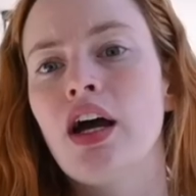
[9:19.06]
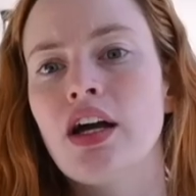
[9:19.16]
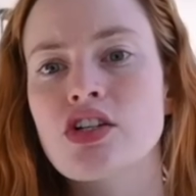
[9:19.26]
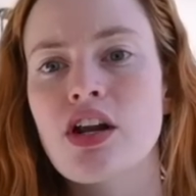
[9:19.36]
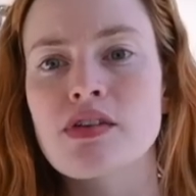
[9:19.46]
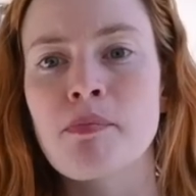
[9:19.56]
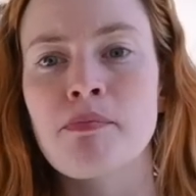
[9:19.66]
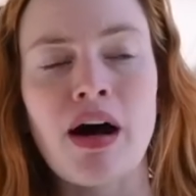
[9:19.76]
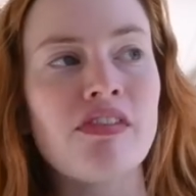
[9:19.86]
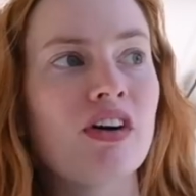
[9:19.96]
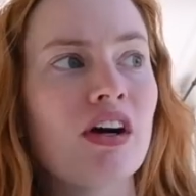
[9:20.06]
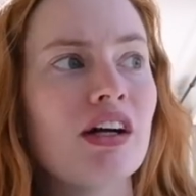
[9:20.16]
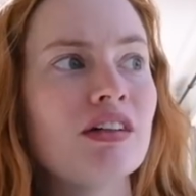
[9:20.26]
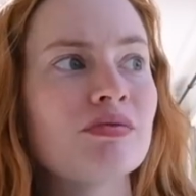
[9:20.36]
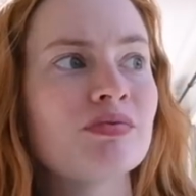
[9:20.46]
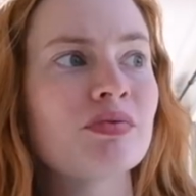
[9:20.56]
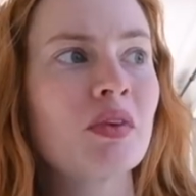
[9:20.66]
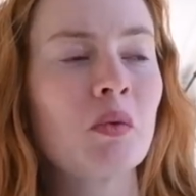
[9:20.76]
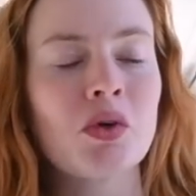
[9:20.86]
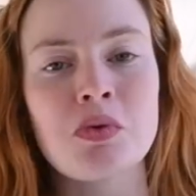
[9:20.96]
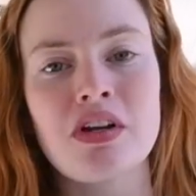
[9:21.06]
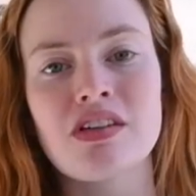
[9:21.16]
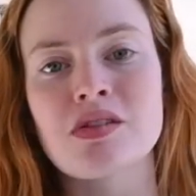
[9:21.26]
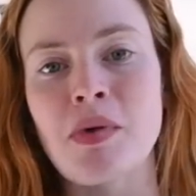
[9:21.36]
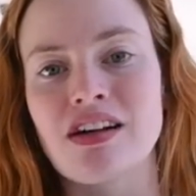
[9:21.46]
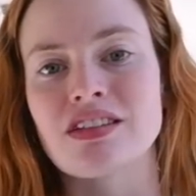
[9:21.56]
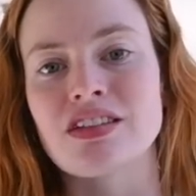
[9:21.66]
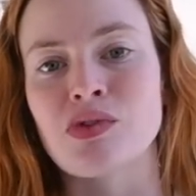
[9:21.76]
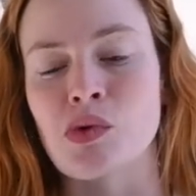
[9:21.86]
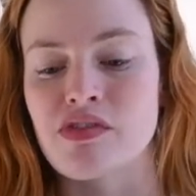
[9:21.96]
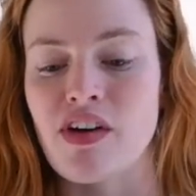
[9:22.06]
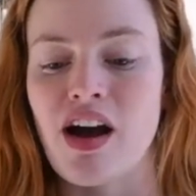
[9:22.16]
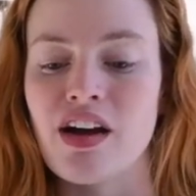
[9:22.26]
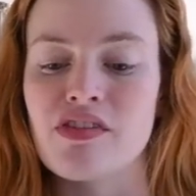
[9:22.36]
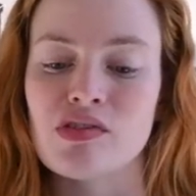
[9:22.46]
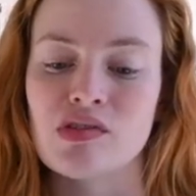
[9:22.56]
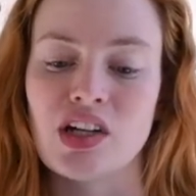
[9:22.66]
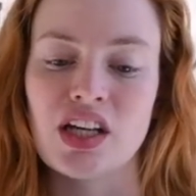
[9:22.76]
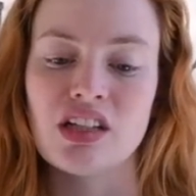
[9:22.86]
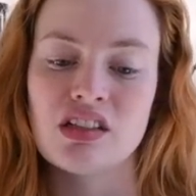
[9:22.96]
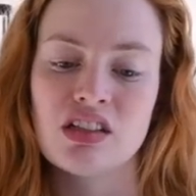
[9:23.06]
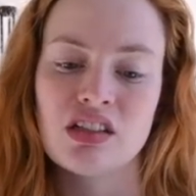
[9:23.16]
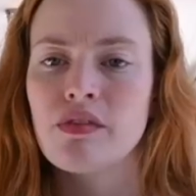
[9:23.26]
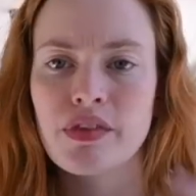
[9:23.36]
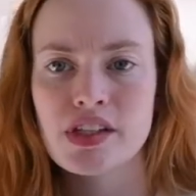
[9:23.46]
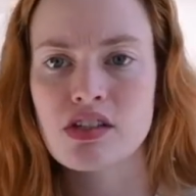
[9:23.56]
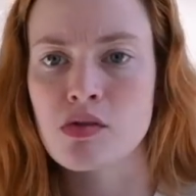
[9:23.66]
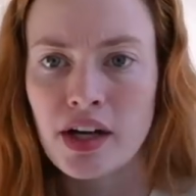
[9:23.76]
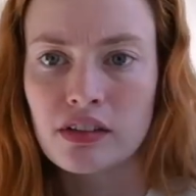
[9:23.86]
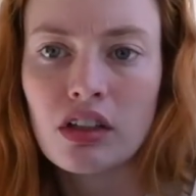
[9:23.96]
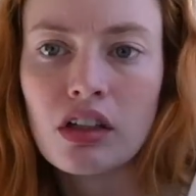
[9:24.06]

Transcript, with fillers: I should have some buffer was one of those boxes 45, right? Let's go back to